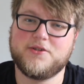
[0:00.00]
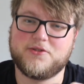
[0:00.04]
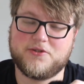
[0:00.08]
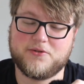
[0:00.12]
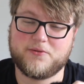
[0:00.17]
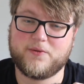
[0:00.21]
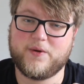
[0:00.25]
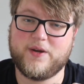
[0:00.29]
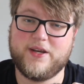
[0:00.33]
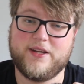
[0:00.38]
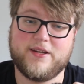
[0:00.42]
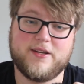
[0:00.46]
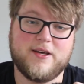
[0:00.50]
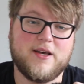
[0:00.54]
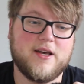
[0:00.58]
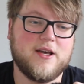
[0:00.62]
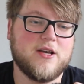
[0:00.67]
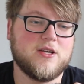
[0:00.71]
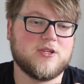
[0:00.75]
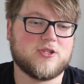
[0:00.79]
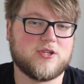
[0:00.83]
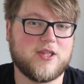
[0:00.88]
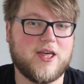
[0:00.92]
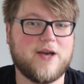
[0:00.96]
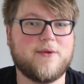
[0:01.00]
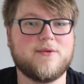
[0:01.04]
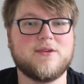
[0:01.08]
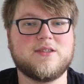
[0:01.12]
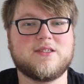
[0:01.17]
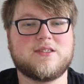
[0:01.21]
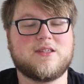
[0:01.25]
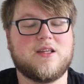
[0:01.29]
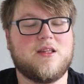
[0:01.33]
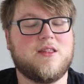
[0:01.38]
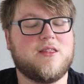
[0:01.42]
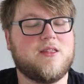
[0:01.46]
to read. So that
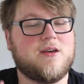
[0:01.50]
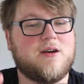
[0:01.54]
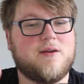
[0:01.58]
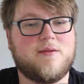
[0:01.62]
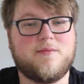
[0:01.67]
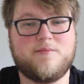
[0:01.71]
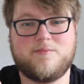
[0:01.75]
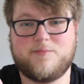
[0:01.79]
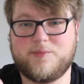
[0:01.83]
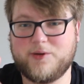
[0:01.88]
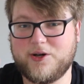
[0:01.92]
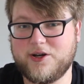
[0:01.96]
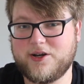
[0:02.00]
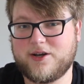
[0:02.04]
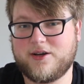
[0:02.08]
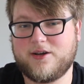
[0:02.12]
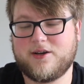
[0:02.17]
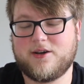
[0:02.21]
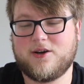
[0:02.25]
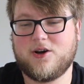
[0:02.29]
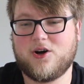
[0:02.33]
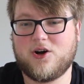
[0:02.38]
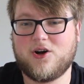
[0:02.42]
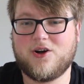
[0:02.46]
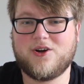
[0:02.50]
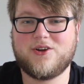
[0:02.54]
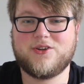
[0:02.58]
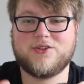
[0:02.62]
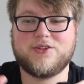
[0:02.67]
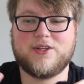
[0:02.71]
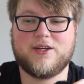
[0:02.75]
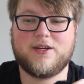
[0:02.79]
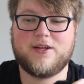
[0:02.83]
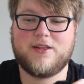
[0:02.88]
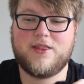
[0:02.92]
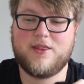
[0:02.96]
was the book
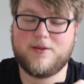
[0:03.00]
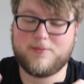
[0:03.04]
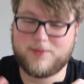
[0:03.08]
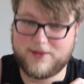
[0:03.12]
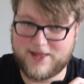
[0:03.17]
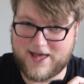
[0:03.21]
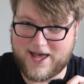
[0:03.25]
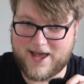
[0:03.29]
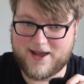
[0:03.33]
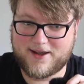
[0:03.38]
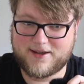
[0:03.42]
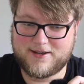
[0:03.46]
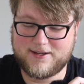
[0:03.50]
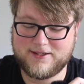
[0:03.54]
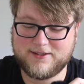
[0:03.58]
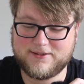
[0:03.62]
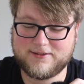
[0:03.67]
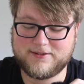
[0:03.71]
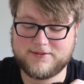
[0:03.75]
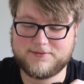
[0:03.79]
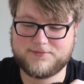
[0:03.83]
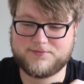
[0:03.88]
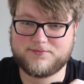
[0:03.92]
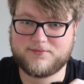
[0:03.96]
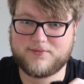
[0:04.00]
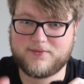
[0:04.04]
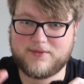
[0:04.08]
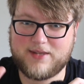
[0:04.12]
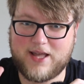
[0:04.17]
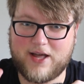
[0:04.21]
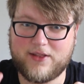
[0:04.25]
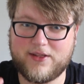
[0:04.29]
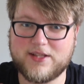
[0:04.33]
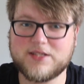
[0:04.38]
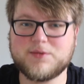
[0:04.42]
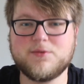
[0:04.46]
called The Black.
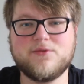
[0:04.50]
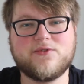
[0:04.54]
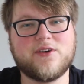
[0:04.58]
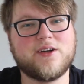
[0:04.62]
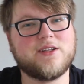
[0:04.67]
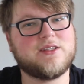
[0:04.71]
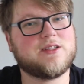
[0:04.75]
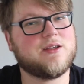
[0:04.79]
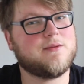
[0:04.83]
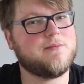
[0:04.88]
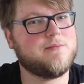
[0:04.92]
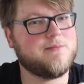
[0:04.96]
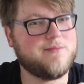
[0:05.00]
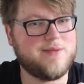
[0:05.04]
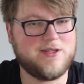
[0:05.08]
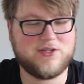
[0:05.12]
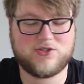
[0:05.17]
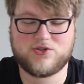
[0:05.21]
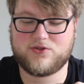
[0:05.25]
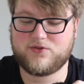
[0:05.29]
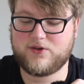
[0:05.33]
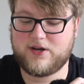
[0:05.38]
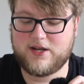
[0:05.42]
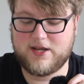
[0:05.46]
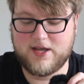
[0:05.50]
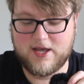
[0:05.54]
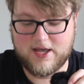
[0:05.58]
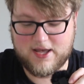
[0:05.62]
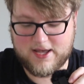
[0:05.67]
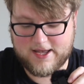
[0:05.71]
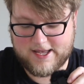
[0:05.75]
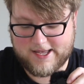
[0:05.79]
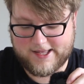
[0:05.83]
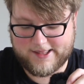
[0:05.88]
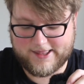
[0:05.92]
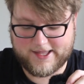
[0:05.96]
Now let's move on to Misery.
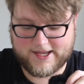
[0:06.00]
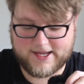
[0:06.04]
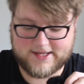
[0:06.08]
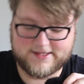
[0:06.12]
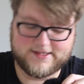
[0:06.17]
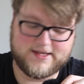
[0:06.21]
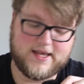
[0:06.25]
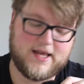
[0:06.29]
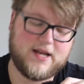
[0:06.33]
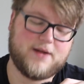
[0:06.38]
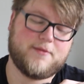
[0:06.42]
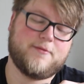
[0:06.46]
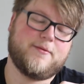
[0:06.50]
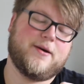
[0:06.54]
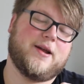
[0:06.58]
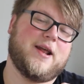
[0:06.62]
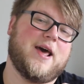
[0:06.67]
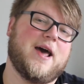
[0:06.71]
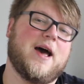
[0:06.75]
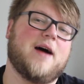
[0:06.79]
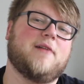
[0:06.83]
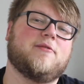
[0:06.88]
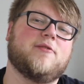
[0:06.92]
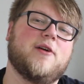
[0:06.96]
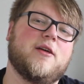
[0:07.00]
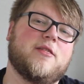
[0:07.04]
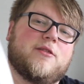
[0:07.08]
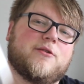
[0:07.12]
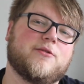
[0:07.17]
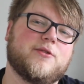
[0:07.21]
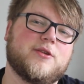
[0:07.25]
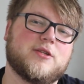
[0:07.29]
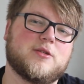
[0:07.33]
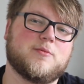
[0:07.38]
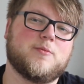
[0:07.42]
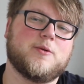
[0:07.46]
Like I said, I'm about halfway
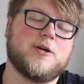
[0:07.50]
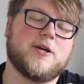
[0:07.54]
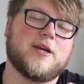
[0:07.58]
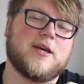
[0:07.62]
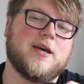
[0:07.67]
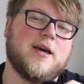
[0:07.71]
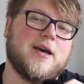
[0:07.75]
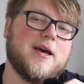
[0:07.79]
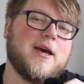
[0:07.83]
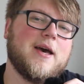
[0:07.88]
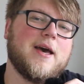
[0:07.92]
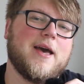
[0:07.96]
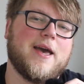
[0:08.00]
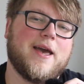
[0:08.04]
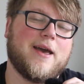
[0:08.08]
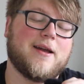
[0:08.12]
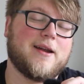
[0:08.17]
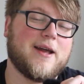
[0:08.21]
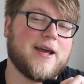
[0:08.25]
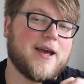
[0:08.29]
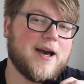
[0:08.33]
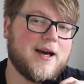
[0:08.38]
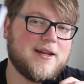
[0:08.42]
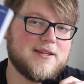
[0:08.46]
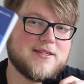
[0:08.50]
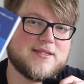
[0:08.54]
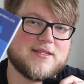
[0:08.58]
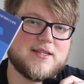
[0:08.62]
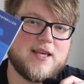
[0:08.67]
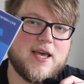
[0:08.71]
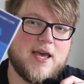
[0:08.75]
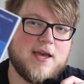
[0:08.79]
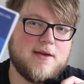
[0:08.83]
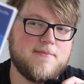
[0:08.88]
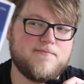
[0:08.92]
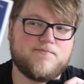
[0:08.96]
through this book, and I gotta
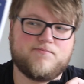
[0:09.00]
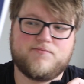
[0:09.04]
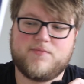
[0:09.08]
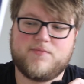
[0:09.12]
say